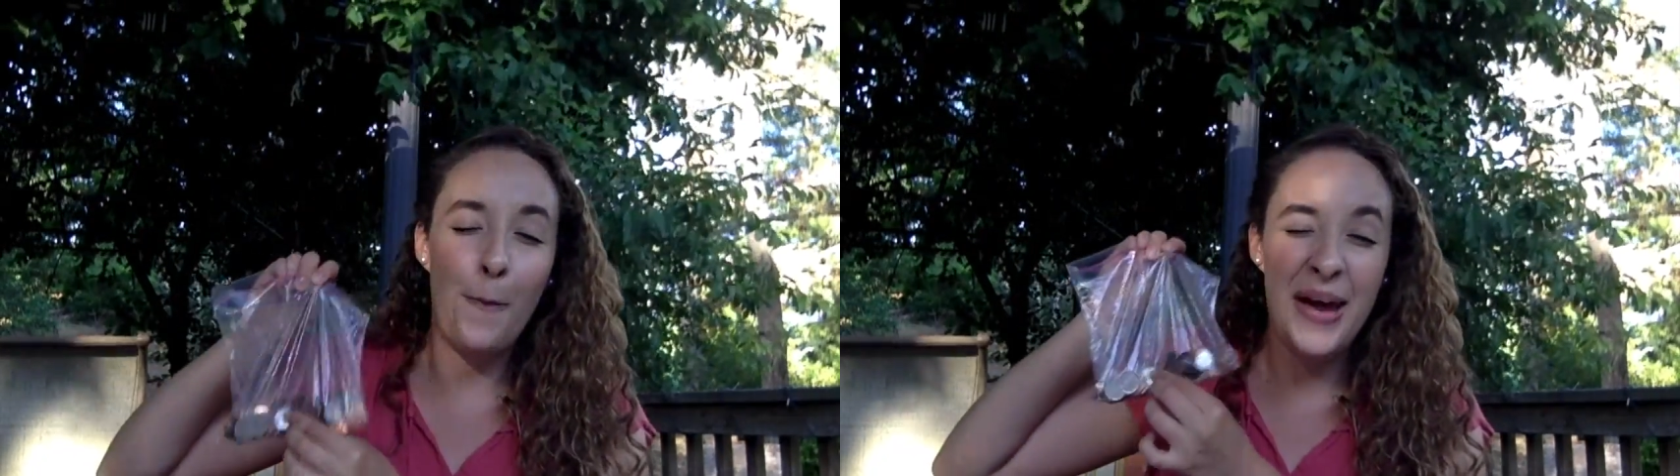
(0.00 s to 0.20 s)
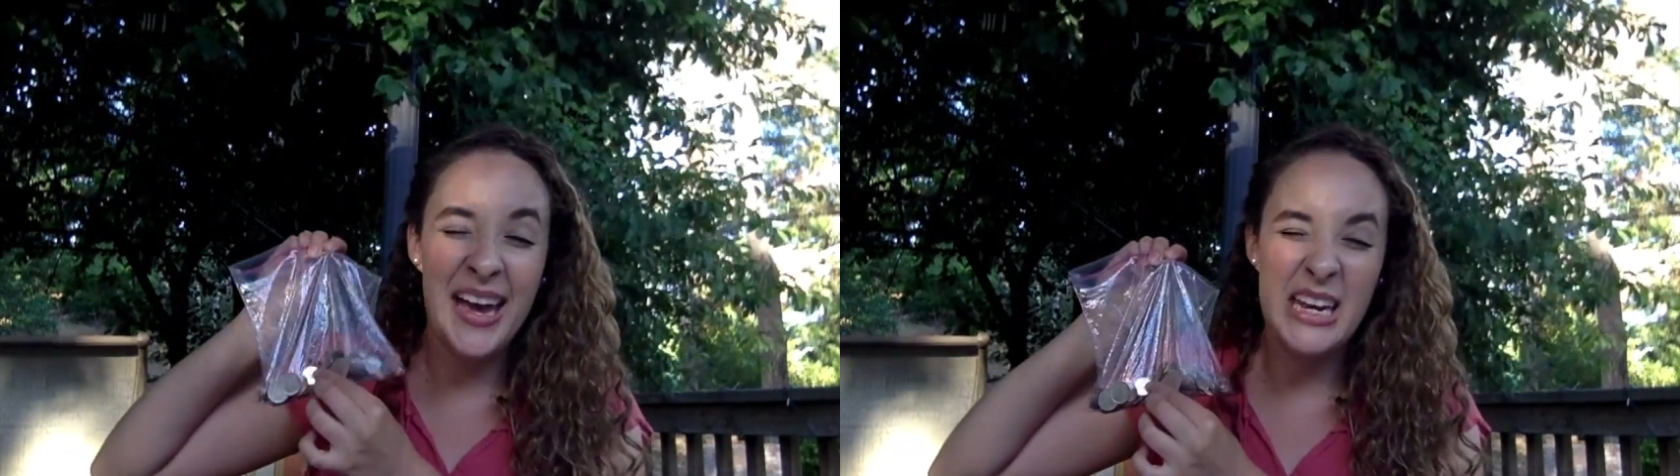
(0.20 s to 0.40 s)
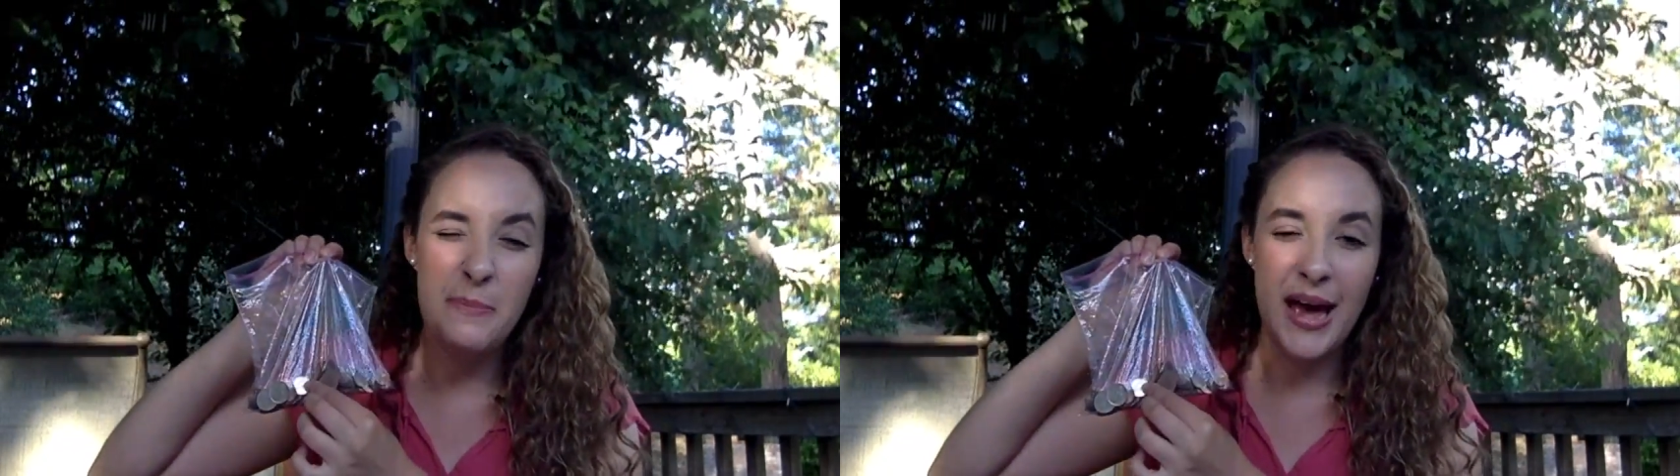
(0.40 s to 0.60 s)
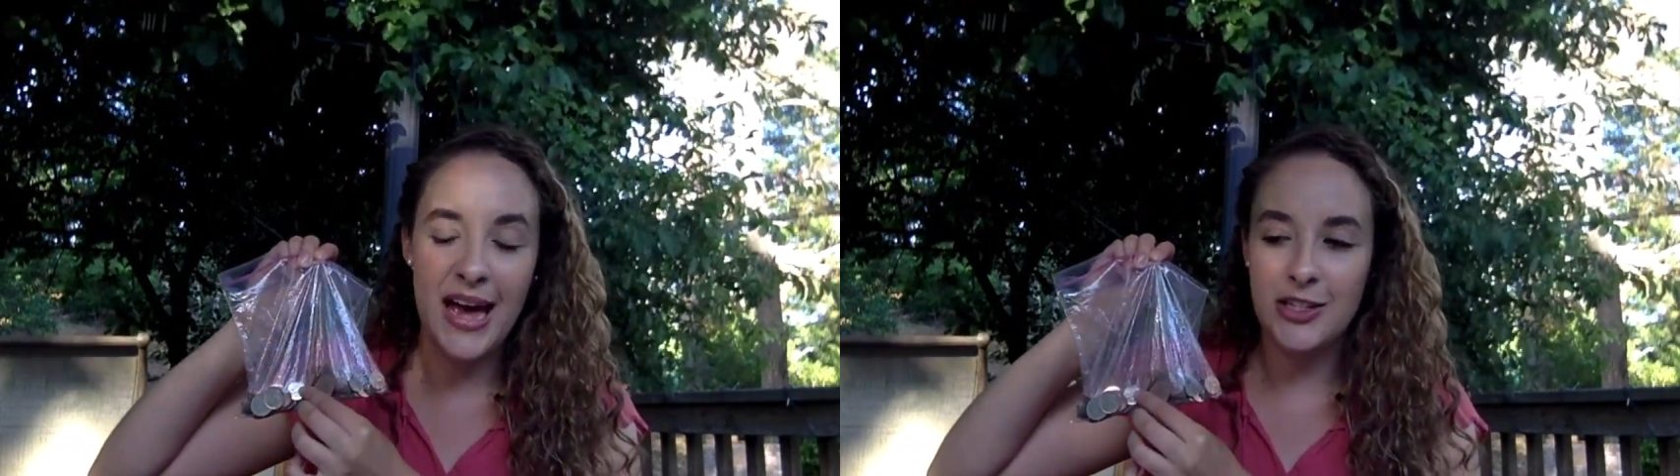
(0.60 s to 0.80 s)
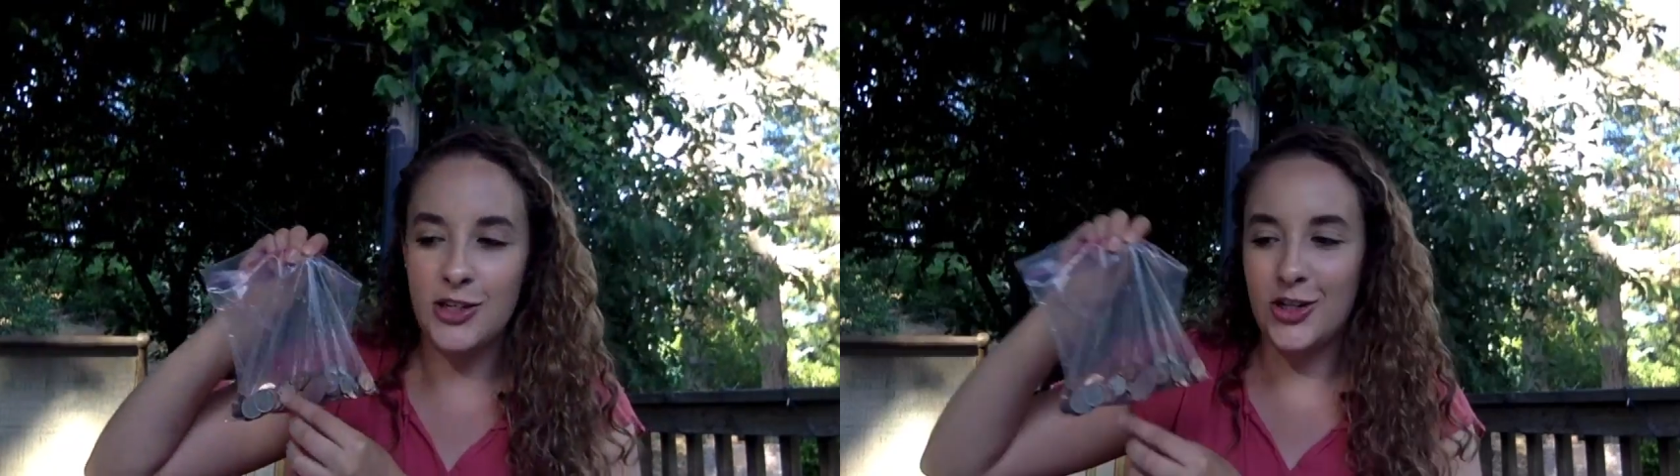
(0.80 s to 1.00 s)
penny
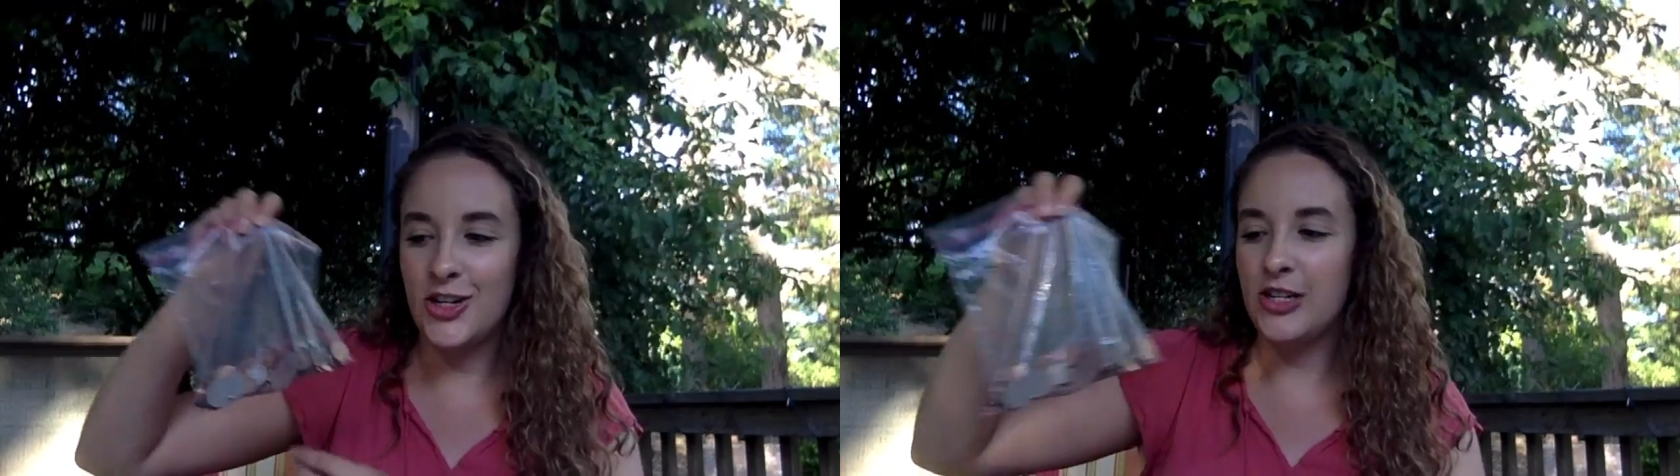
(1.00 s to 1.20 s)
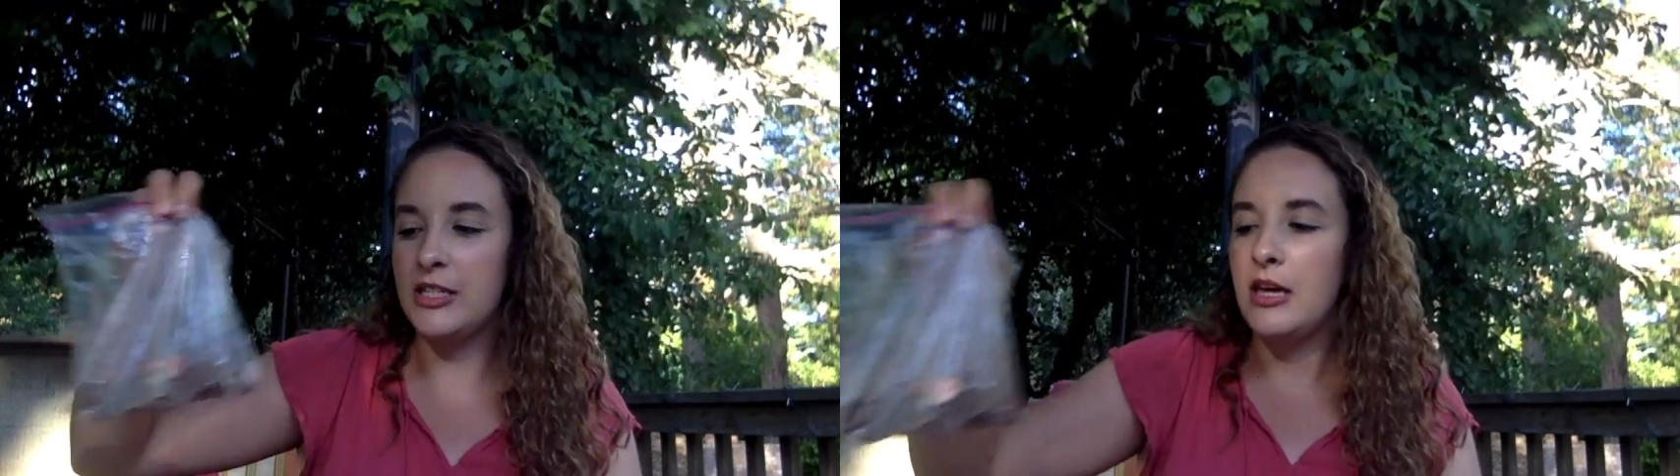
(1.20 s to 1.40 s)
passengers.